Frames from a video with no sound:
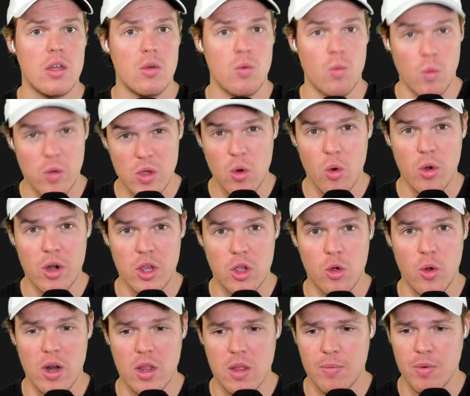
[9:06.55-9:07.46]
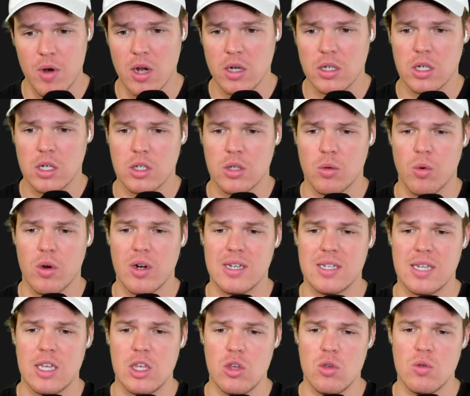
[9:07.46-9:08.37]
we already created the project, so we're going to say
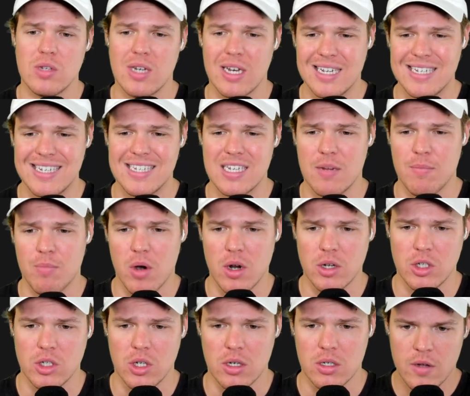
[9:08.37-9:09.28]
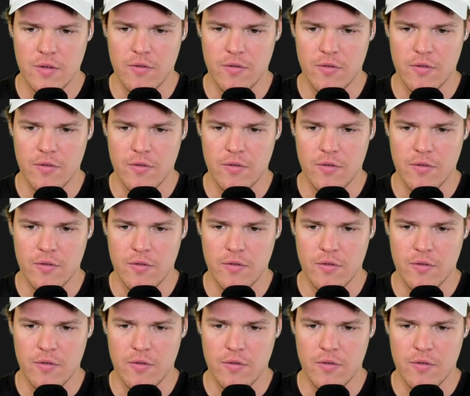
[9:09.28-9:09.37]
use an existing project.